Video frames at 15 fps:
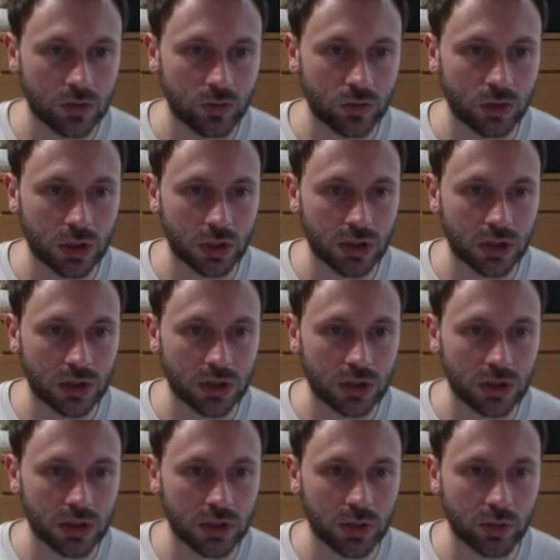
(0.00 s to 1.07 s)
working
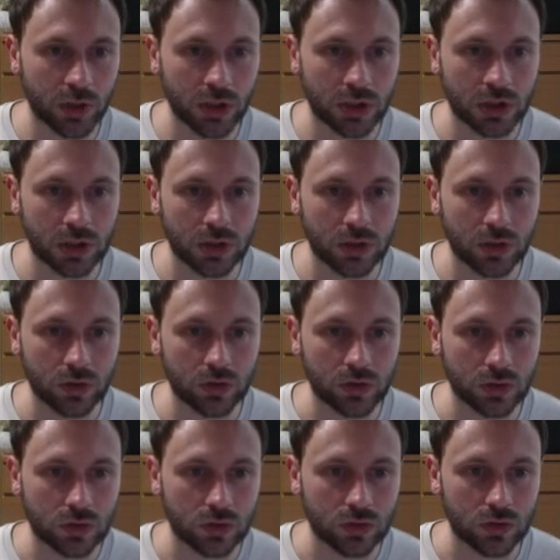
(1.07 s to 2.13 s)
digitally, but
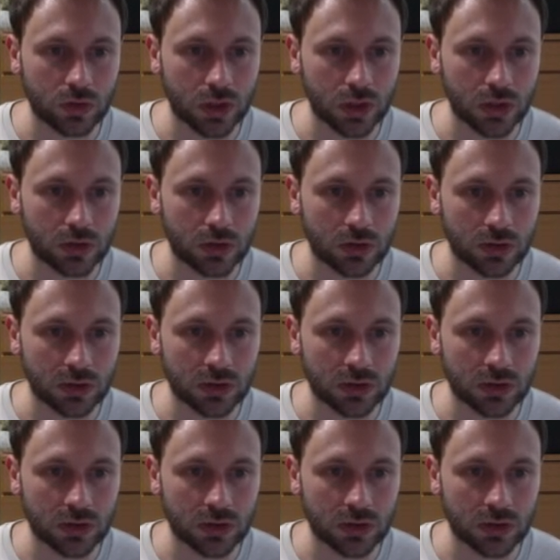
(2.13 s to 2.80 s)
also you can just